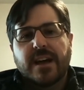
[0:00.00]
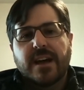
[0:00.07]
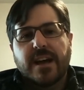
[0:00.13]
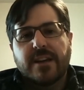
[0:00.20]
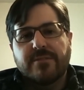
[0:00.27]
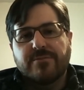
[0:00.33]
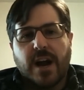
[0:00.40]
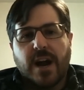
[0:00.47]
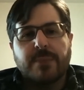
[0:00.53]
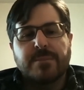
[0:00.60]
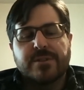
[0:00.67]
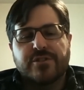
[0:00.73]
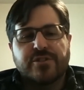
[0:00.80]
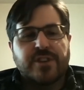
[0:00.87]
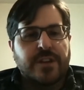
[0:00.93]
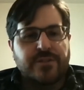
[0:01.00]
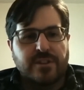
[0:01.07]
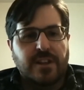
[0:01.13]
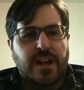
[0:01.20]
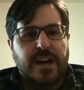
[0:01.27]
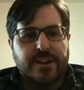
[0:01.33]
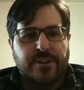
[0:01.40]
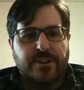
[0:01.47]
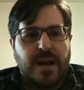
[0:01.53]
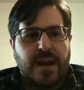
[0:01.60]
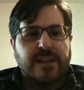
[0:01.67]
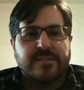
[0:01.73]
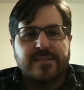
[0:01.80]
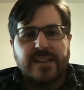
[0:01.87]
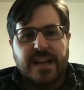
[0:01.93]
environments changed a lot and
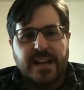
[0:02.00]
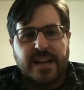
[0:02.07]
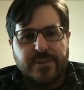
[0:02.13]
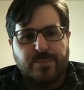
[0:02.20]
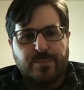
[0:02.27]
grasslands